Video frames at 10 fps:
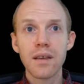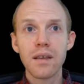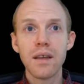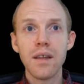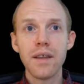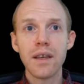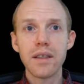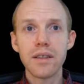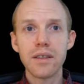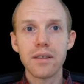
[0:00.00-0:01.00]
and
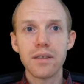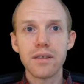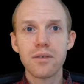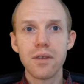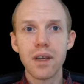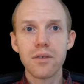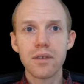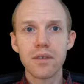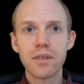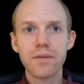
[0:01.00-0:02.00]
then
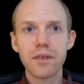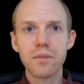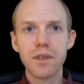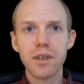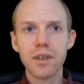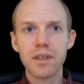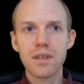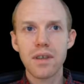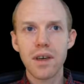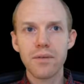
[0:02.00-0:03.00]
drivers, firmware, and
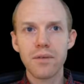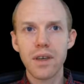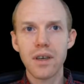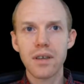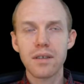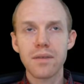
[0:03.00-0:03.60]
software.